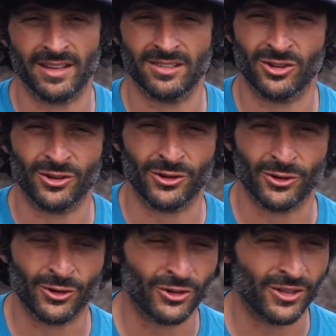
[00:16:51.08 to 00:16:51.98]
I started
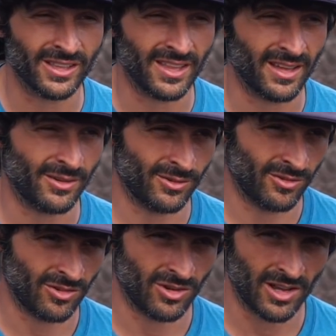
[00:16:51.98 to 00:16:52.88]
early that
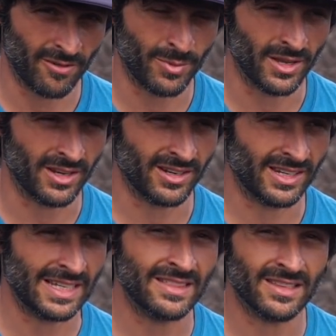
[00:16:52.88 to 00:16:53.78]
have been
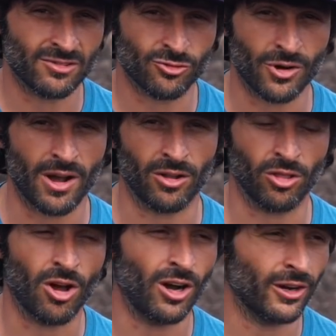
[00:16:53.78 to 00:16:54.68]
in this drought
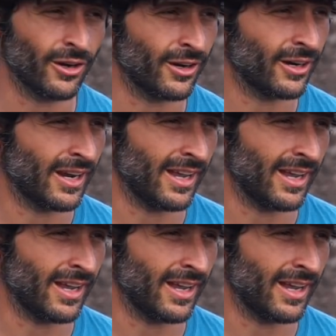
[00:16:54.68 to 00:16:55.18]
longer,